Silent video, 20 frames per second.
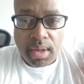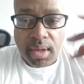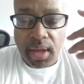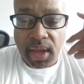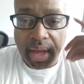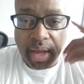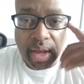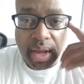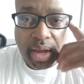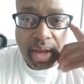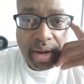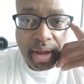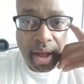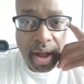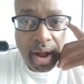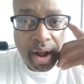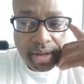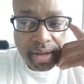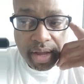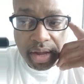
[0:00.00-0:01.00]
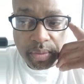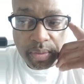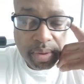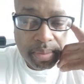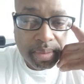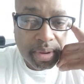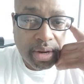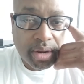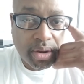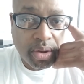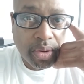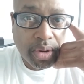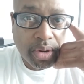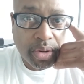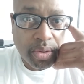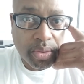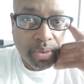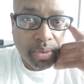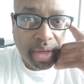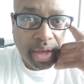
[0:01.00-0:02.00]
and our young women
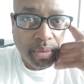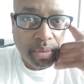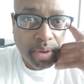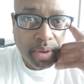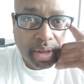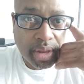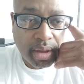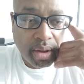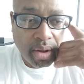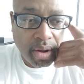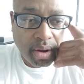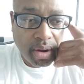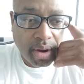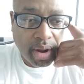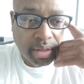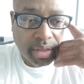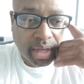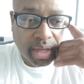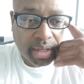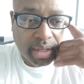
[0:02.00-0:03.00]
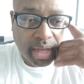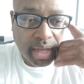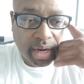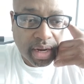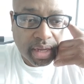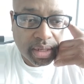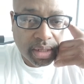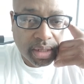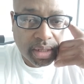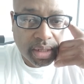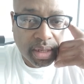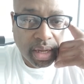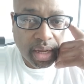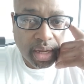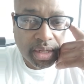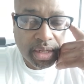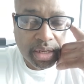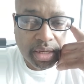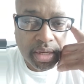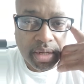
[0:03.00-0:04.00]
knowing who they really are. I think that is
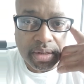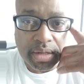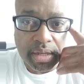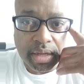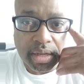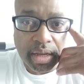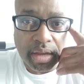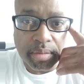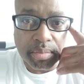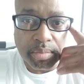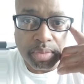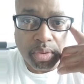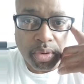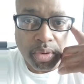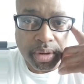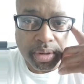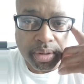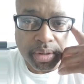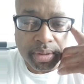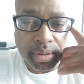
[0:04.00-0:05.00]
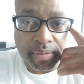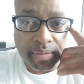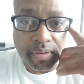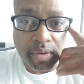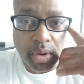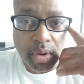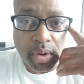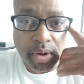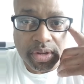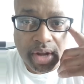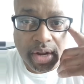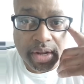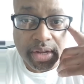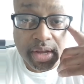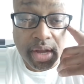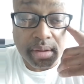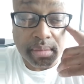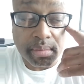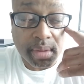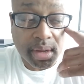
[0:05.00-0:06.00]
seriously important. Of course, our
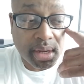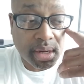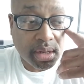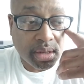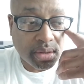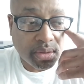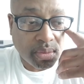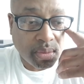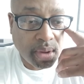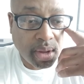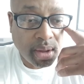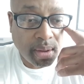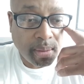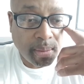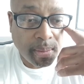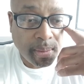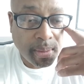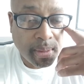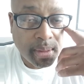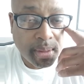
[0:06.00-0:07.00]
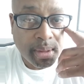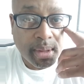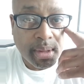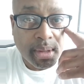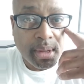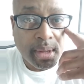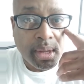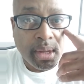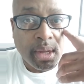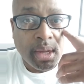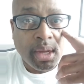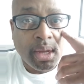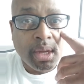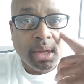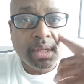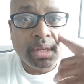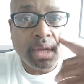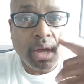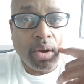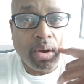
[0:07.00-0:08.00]
young men as well.
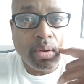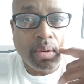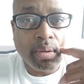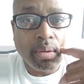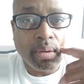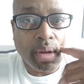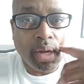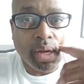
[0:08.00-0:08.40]
So,